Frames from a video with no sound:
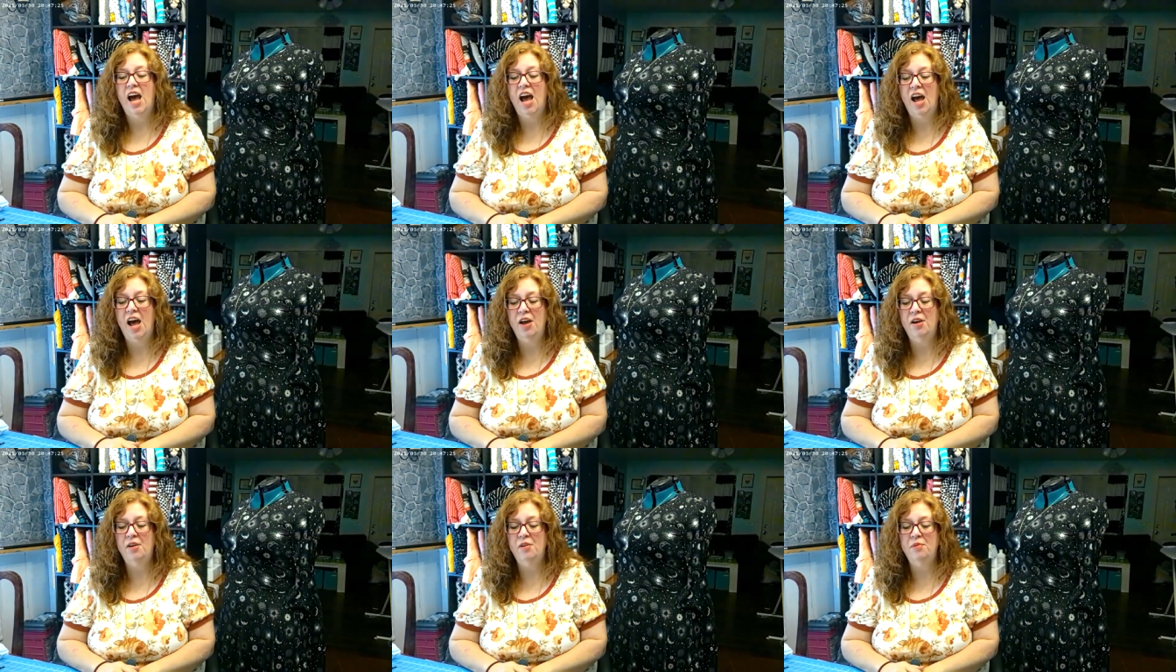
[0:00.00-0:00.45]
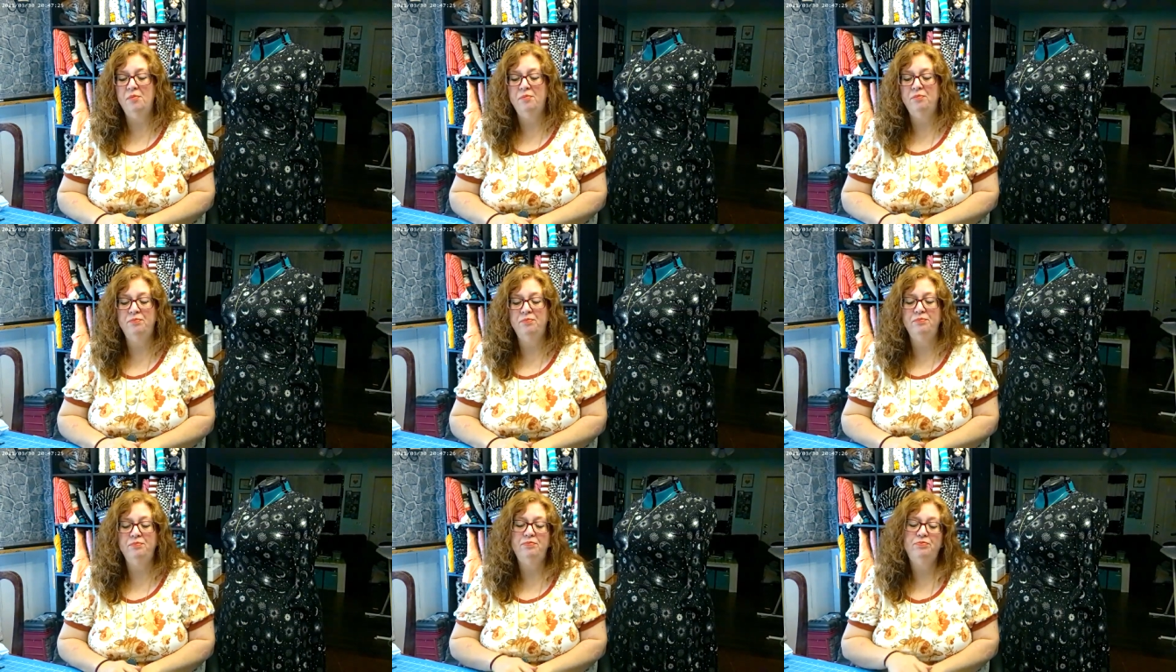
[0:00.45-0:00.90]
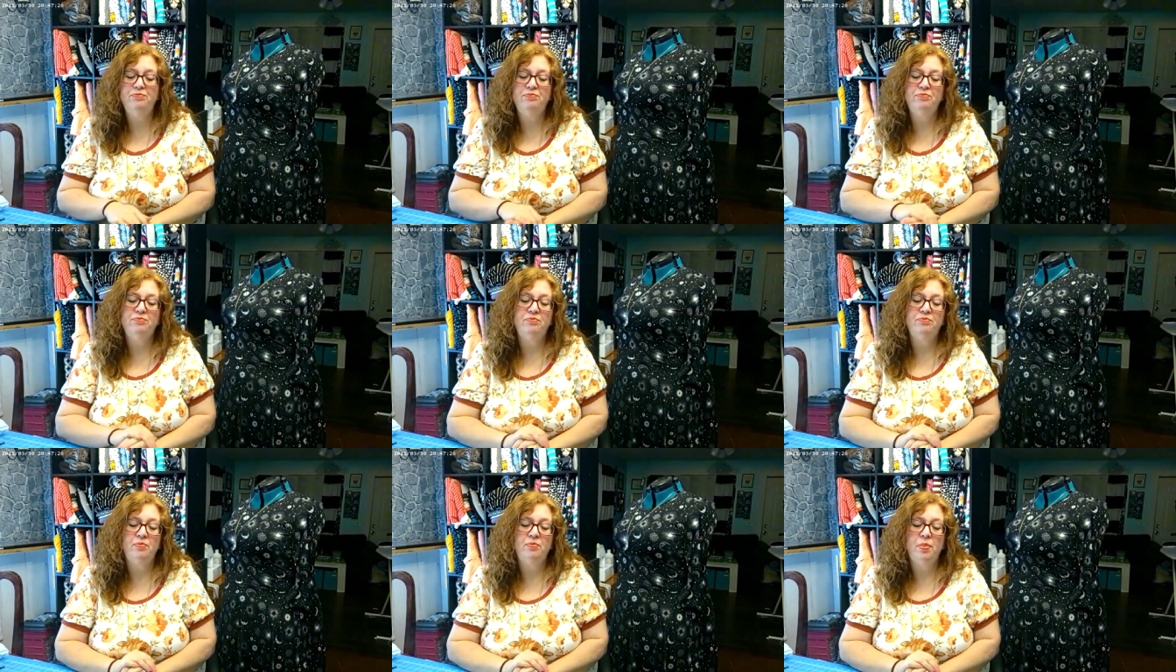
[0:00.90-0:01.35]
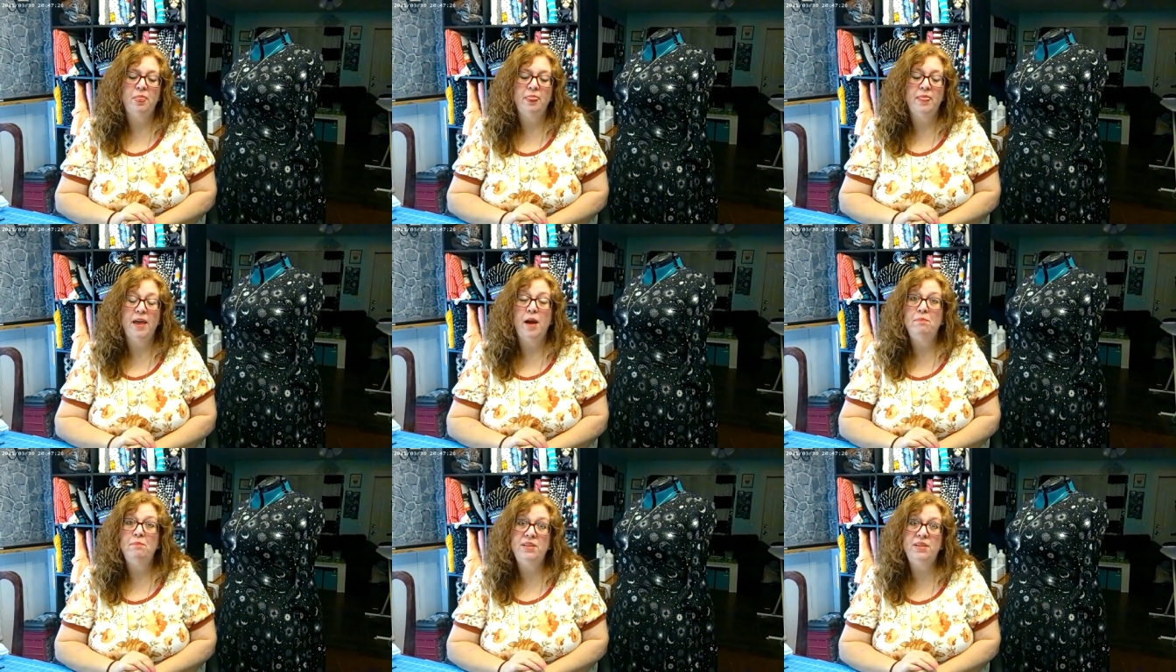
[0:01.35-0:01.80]
Um,
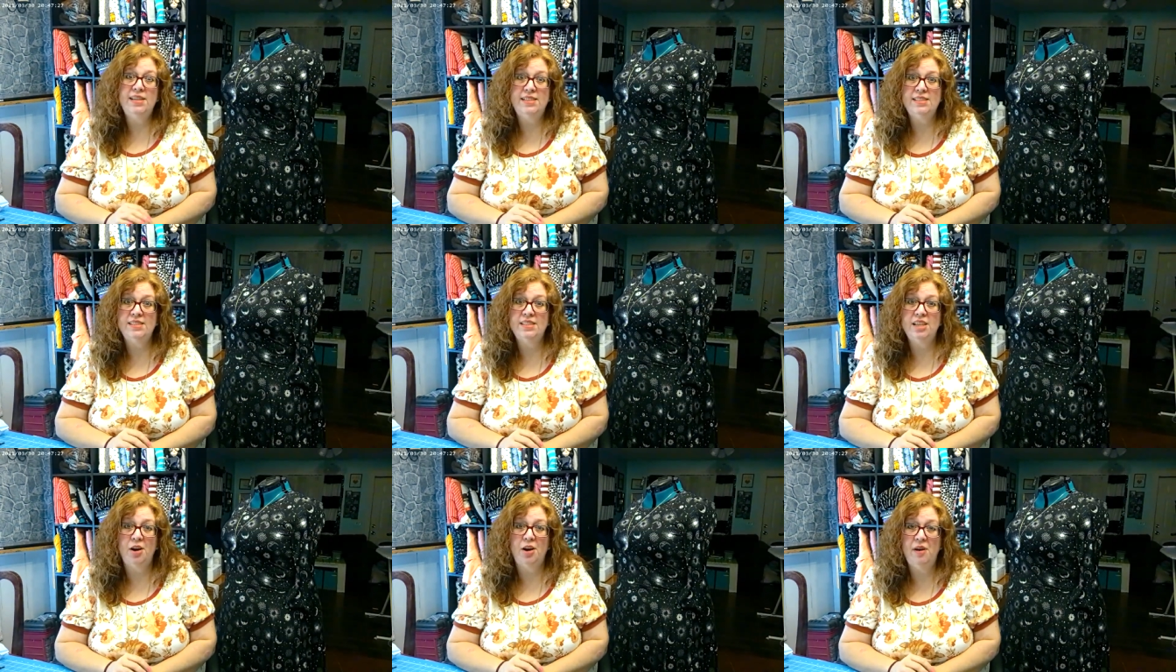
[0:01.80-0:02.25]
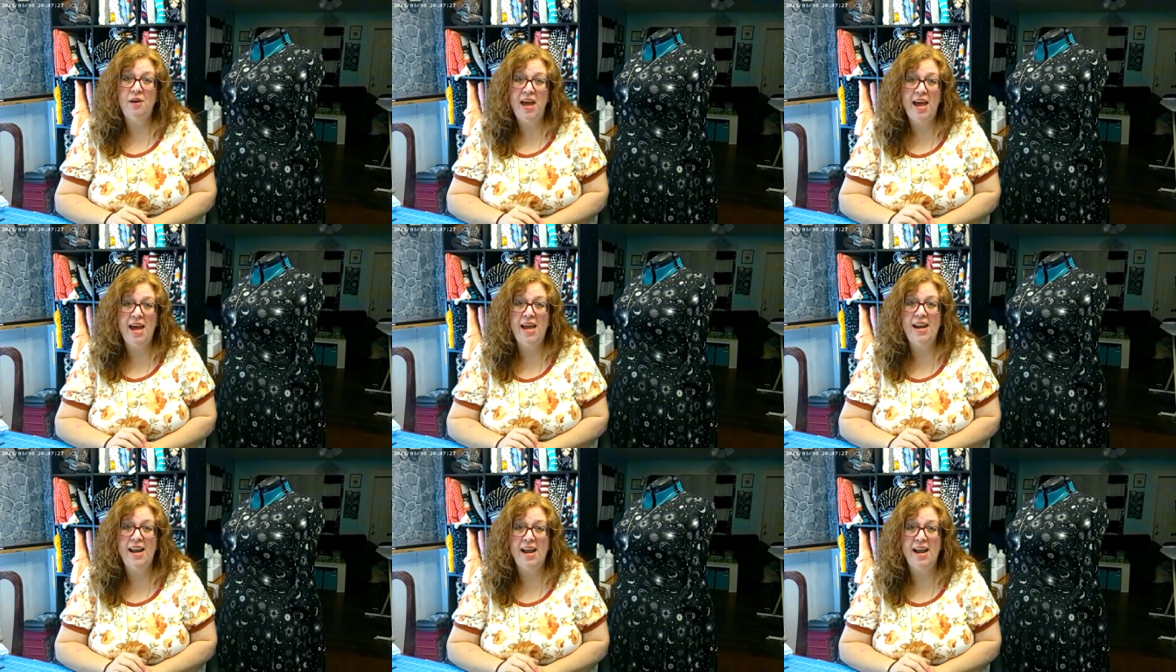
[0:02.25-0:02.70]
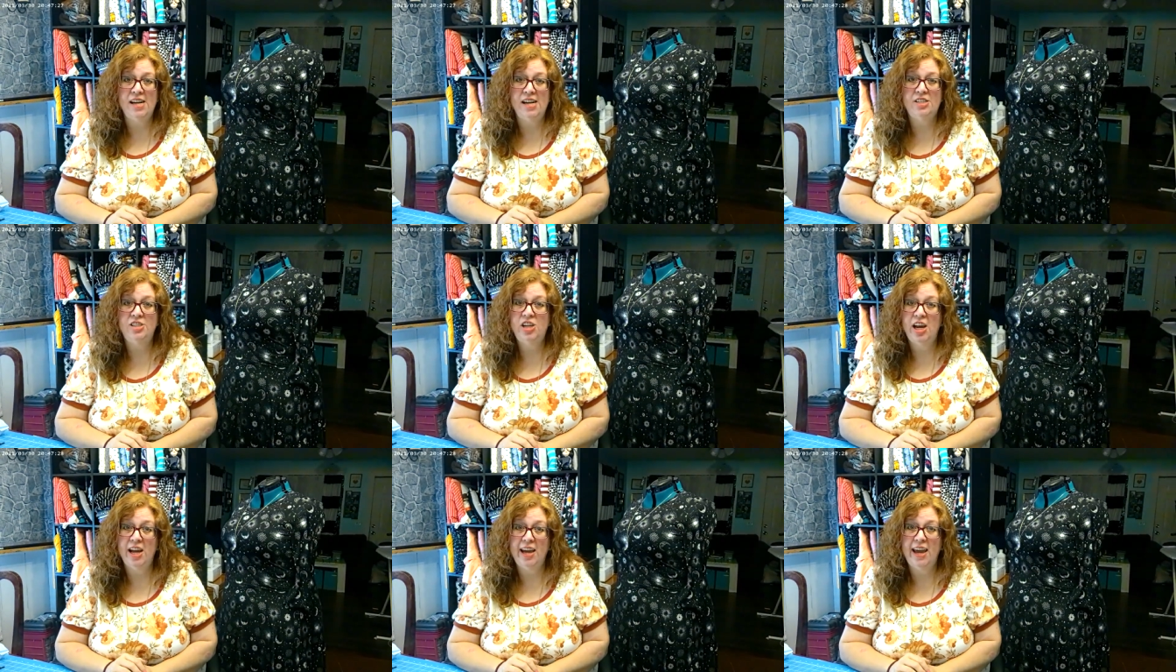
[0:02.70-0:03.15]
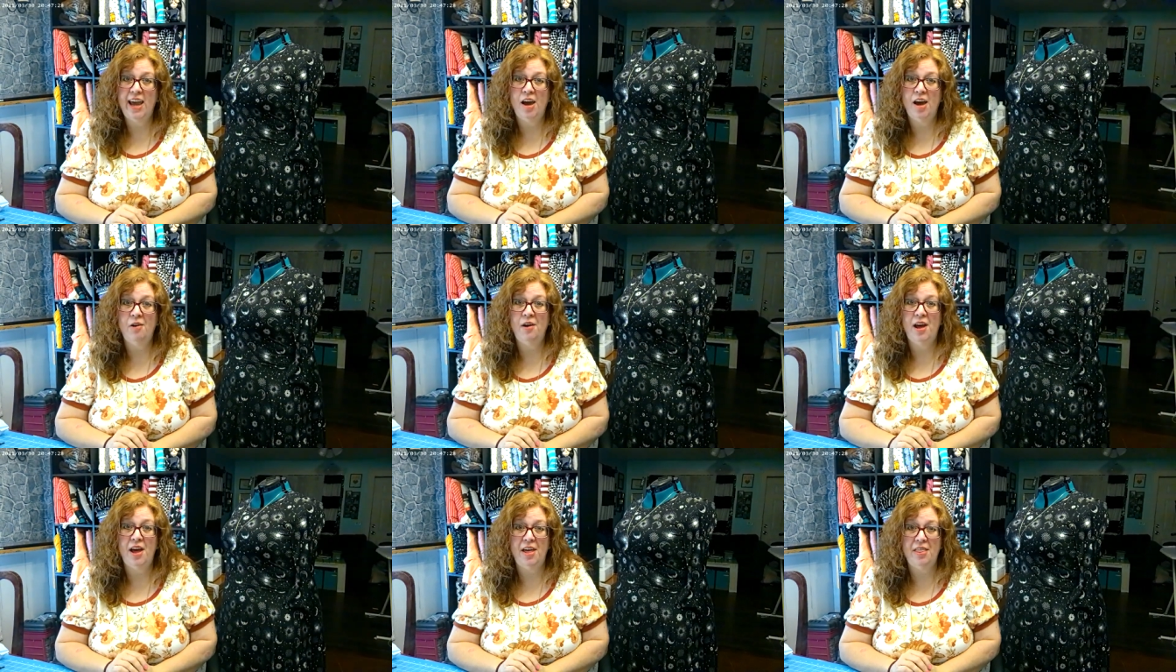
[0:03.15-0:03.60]
please go ahead and check
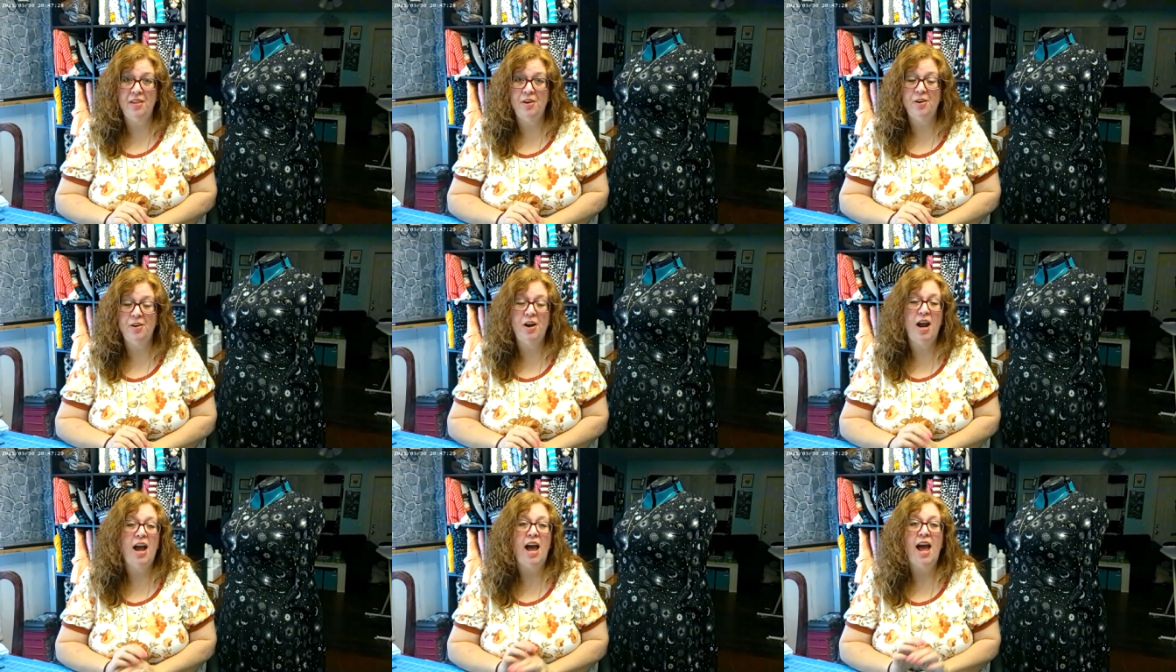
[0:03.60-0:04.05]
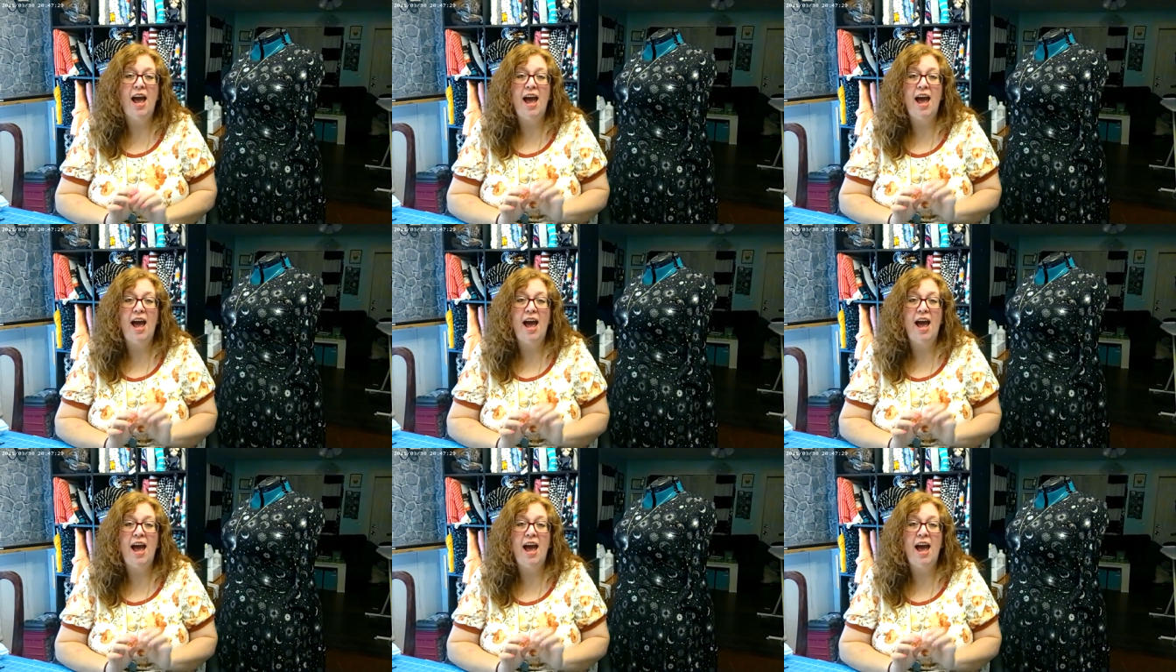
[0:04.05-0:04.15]
out other